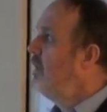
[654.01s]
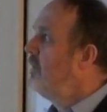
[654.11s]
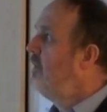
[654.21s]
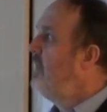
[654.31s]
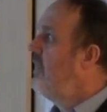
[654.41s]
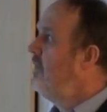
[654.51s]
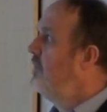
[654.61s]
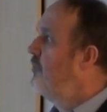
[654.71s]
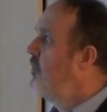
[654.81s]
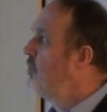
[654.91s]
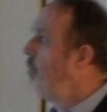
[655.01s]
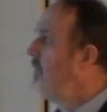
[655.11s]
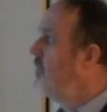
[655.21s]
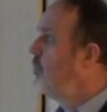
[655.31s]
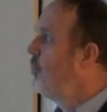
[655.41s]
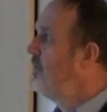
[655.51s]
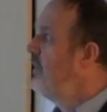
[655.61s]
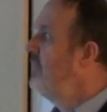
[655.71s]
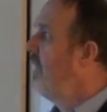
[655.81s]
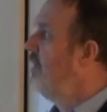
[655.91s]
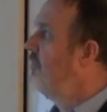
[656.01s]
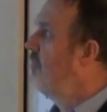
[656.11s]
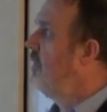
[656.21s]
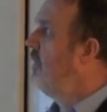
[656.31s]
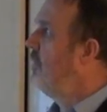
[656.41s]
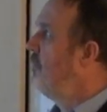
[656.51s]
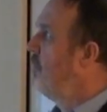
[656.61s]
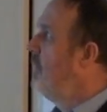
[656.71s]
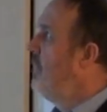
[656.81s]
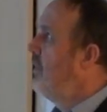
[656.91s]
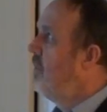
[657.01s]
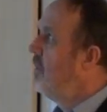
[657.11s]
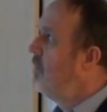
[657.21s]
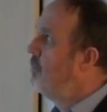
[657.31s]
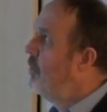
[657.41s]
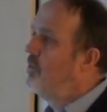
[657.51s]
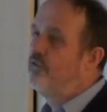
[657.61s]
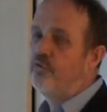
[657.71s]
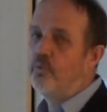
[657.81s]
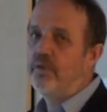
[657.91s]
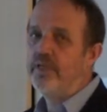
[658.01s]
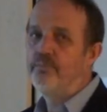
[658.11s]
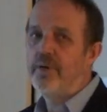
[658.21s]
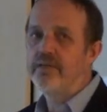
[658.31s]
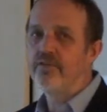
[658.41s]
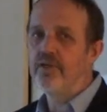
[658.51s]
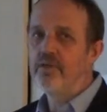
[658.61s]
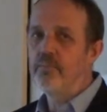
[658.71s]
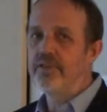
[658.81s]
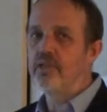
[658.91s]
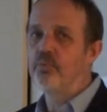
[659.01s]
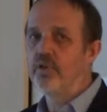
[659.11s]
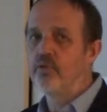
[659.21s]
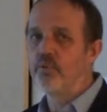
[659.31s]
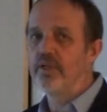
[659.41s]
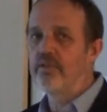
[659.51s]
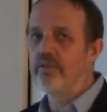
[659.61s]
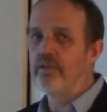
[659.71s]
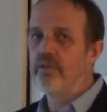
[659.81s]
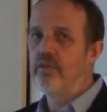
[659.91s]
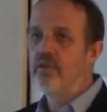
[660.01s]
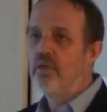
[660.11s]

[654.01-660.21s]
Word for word: And in the first one, we didn't have um, points for plain packaging, but that we corrected in,